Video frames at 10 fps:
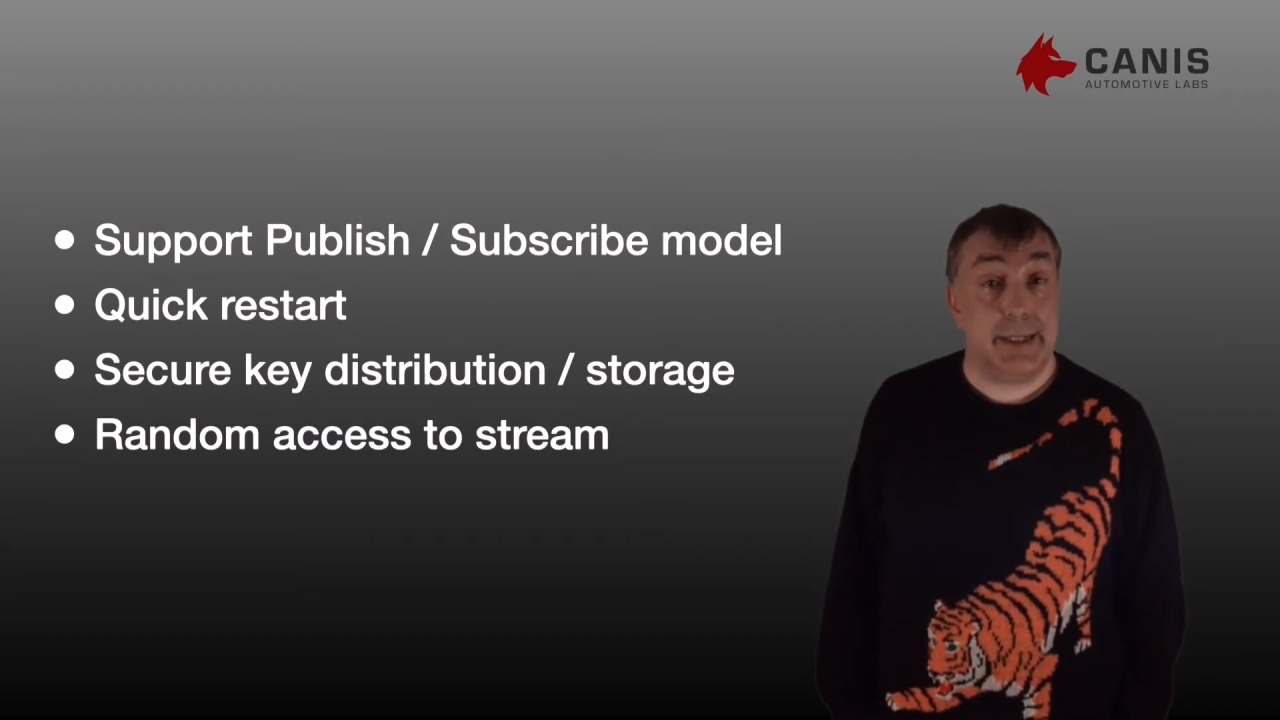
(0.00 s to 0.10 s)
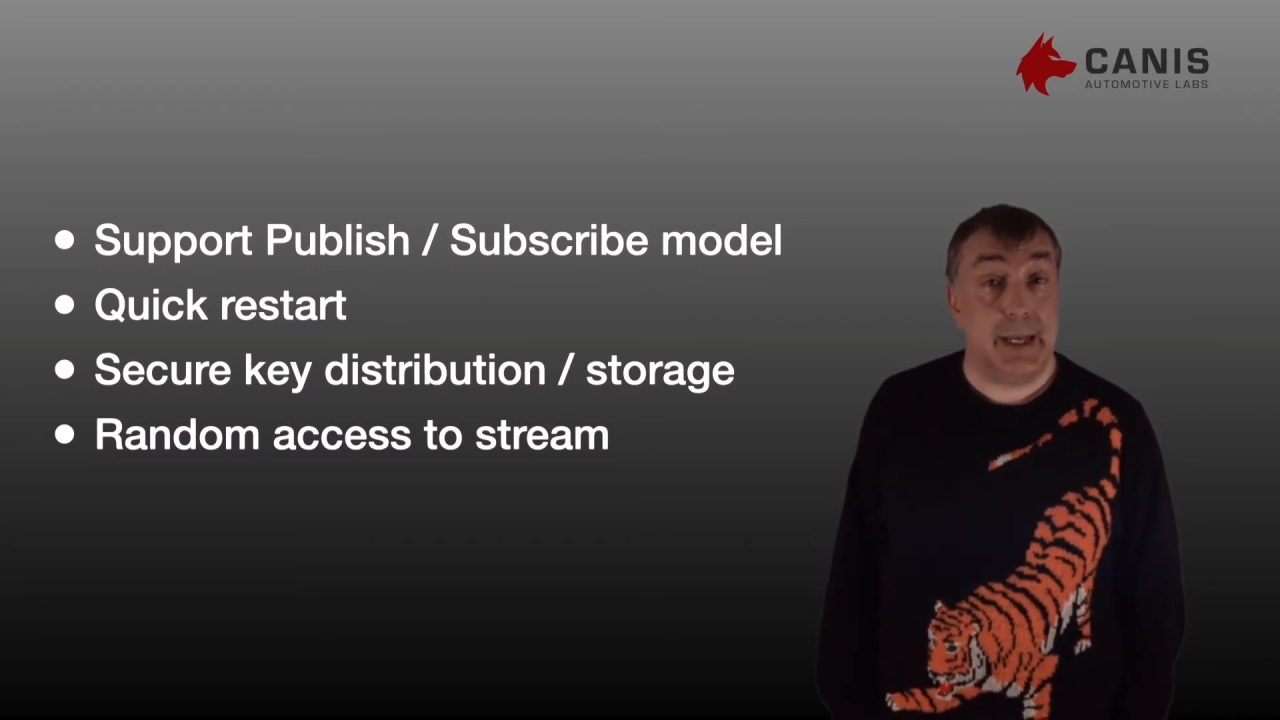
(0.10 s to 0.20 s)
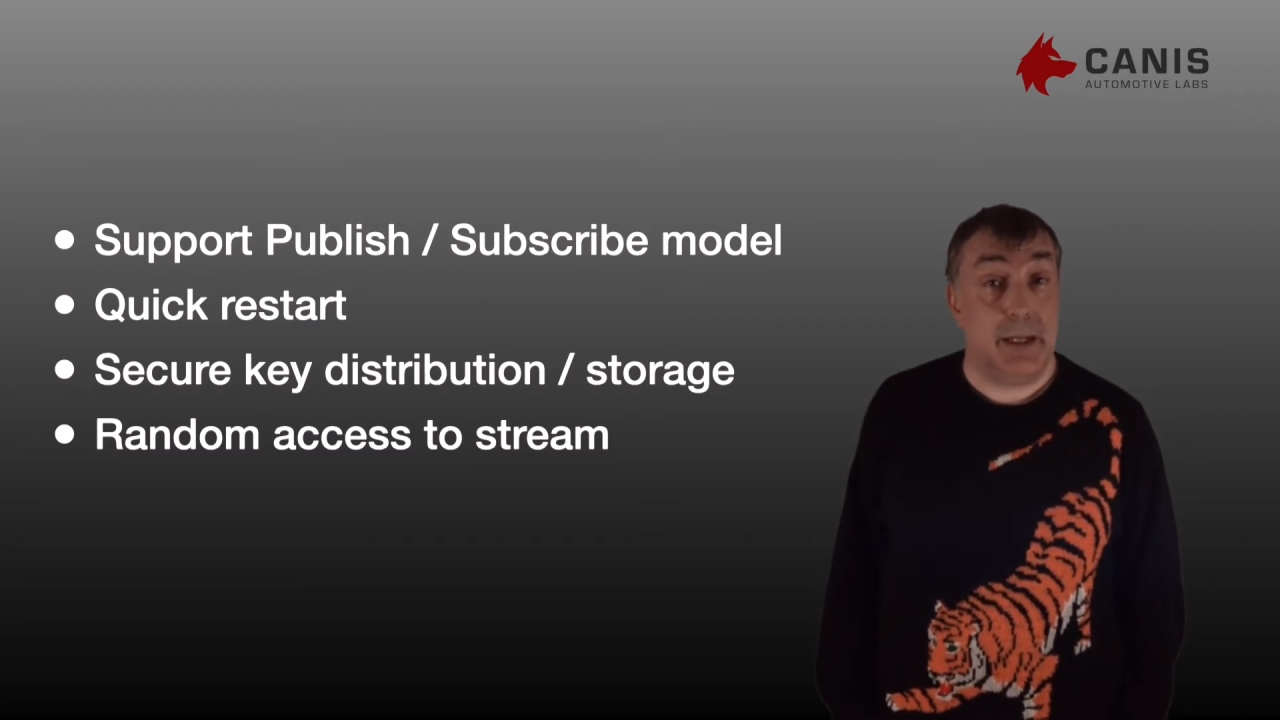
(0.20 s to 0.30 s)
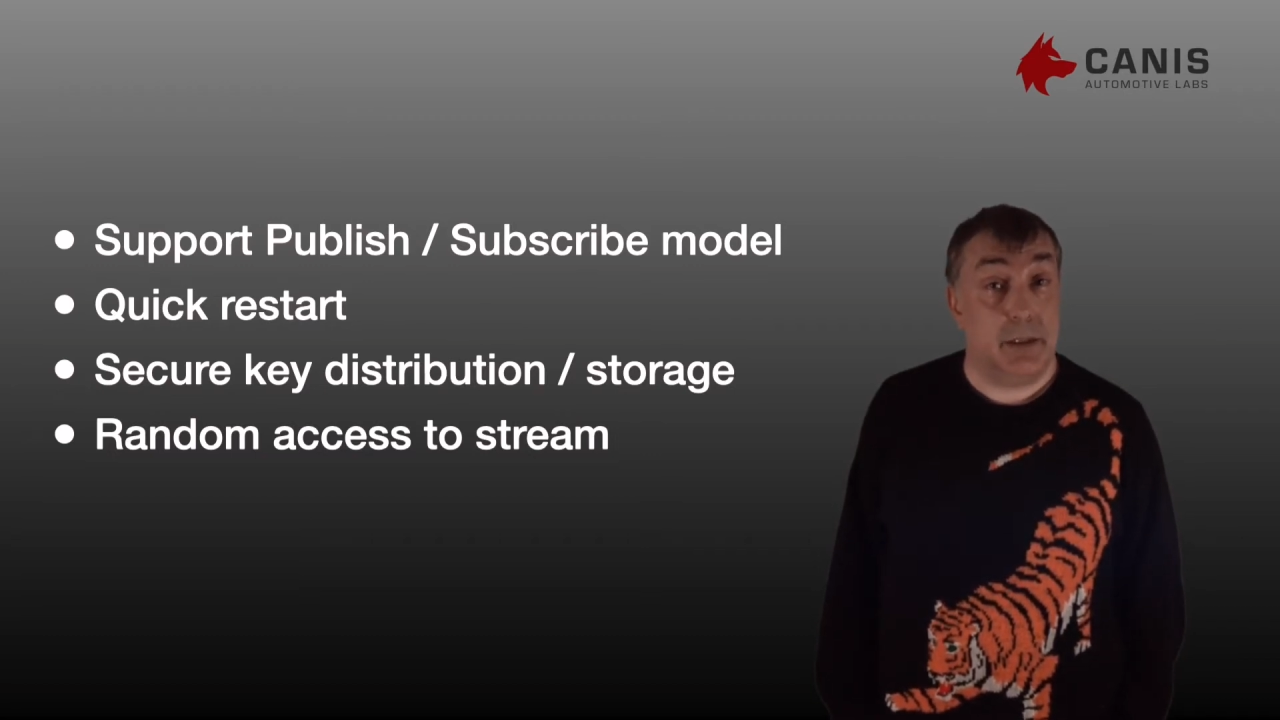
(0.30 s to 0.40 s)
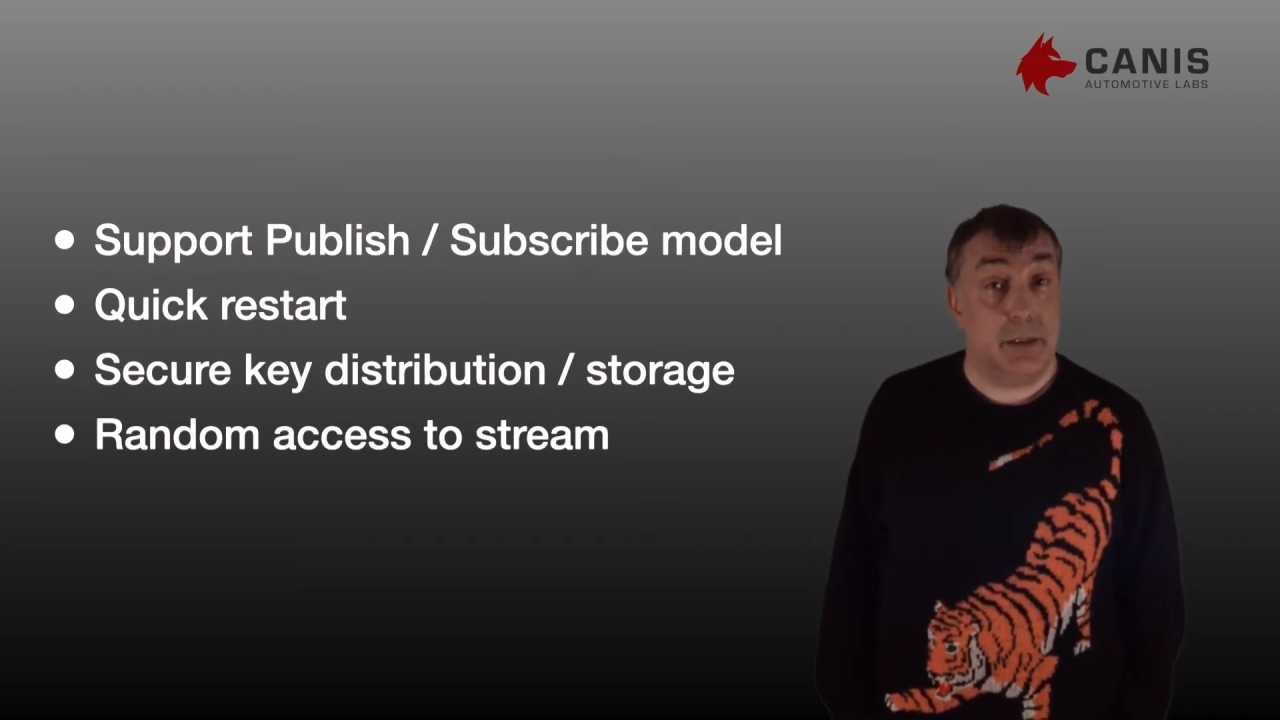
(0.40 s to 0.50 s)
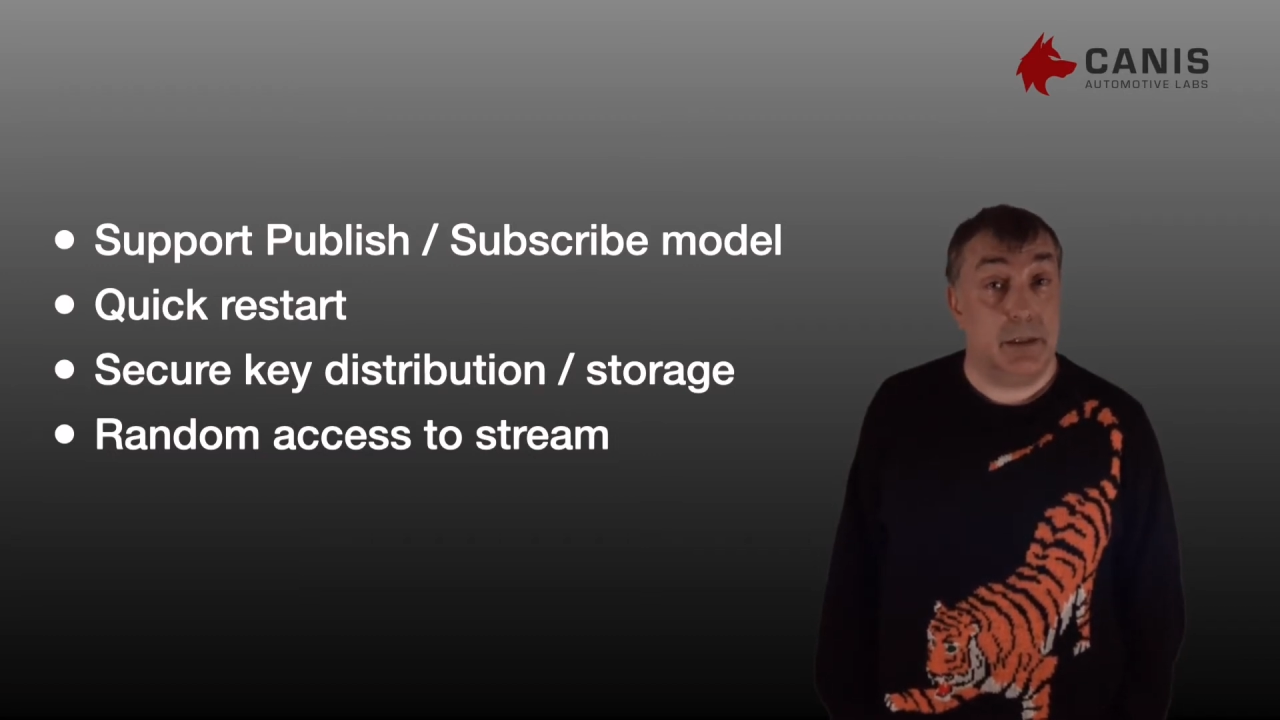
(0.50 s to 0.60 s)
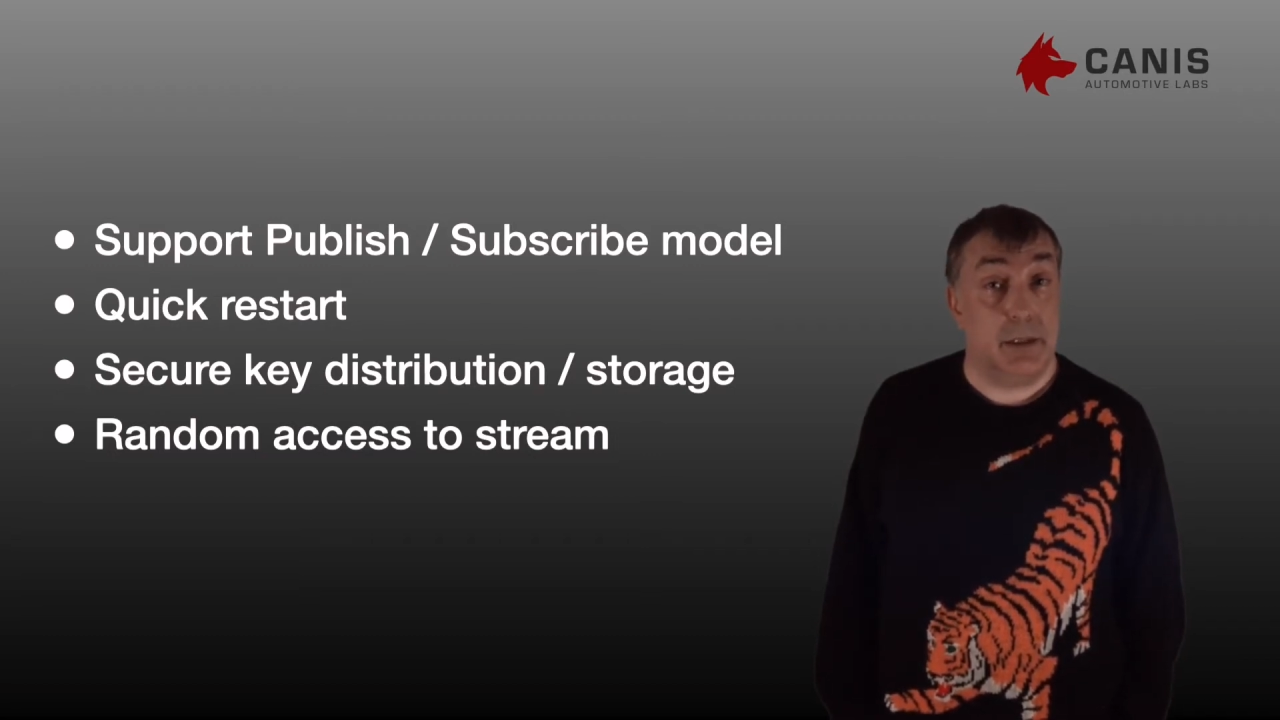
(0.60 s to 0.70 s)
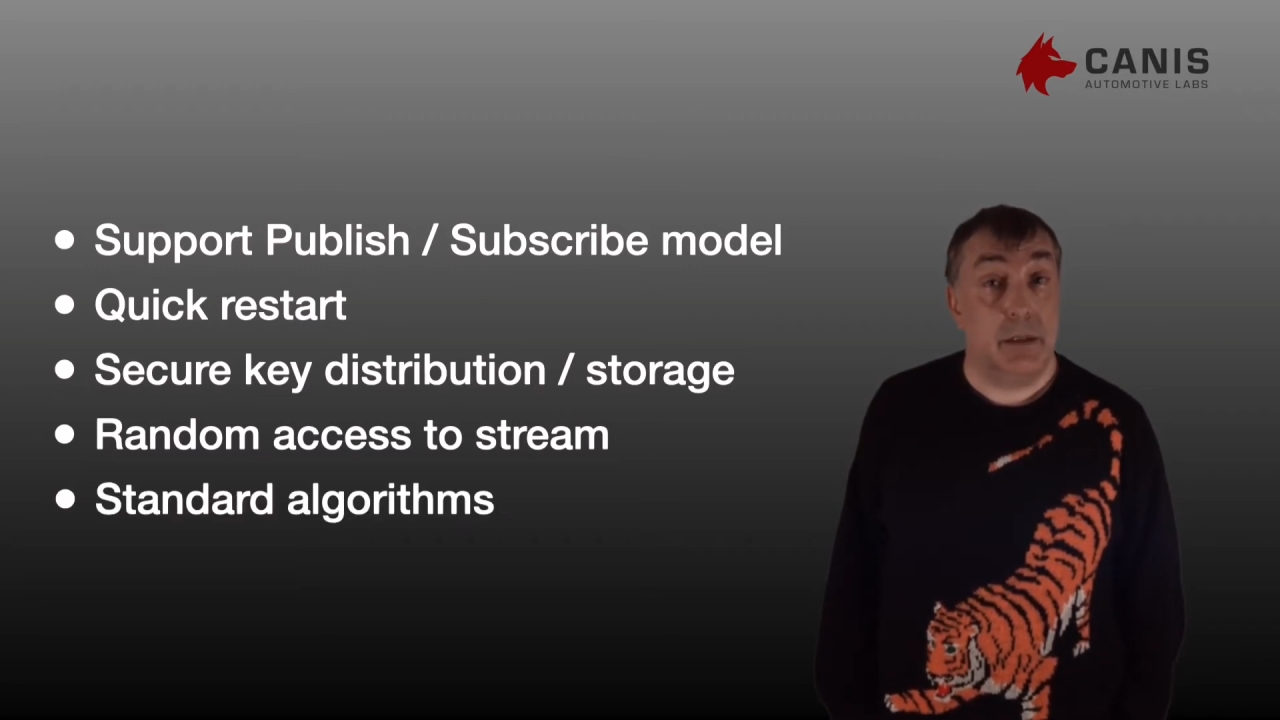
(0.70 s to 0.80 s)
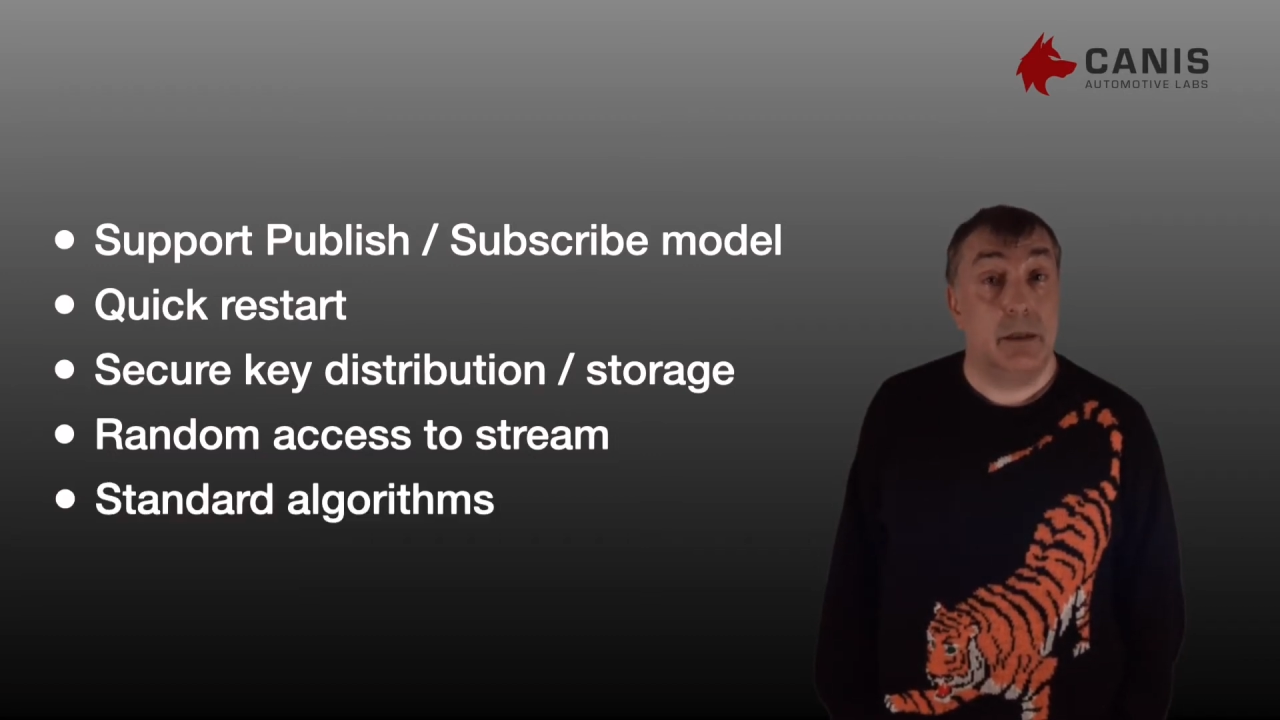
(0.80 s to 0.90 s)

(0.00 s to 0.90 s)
standards.